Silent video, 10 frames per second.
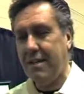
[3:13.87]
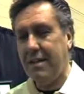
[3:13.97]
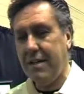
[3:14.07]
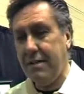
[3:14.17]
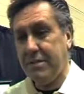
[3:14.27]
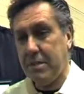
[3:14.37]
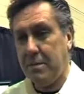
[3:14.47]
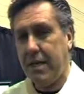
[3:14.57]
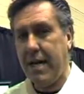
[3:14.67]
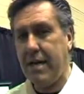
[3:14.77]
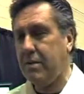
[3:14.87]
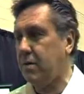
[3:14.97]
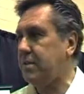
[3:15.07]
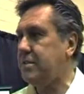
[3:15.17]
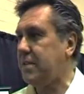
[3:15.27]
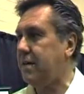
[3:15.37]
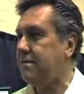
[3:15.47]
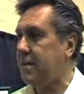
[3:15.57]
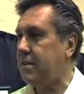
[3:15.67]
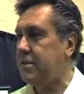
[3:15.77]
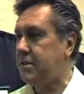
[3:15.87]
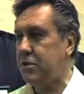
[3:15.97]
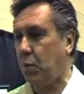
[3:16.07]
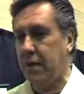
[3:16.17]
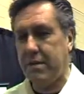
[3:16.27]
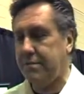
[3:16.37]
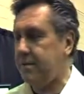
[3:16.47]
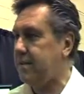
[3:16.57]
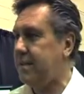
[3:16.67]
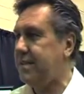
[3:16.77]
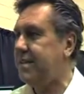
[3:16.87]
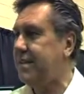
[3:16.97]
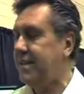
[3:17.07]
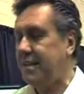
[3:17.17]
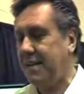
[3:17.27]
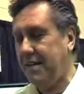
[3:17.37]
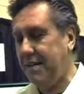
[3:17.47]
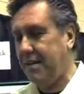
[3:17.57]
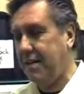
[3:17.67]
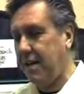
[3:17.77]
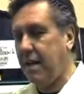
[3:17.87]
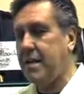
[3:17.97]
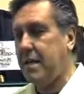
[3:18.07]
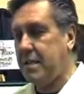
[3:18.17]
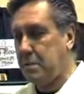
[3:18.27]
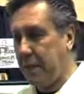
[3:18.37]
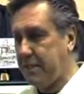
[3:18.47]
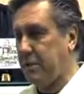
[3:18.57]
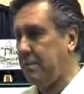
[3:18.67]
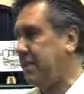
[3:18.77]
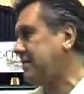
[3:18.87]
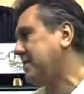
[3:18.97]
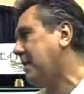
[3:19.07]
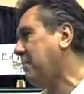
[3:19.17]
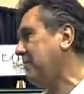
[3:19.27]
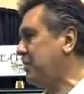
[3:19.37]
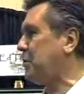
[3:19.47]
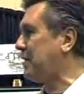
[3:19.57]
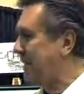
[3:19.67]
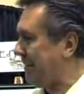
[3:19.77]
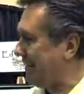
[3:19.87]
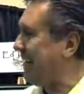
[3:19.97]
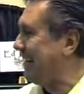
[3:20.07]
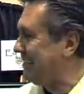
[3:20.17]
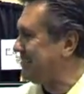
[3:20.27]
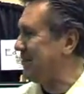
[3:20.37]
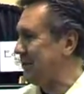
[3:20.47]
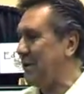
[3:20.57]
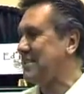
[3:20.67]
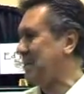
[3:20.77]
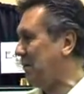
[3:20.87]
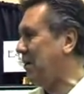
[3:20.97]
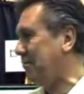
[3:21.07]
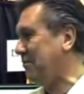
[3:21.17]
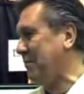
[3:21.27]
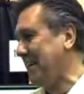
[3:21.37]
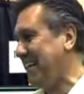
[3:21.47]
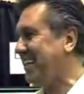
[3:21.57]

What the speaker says: even some of the concourse stuff. You know, it's just wonderful. And I like that it's picture-based because I'm a visual kind of guy, so it works out well for me.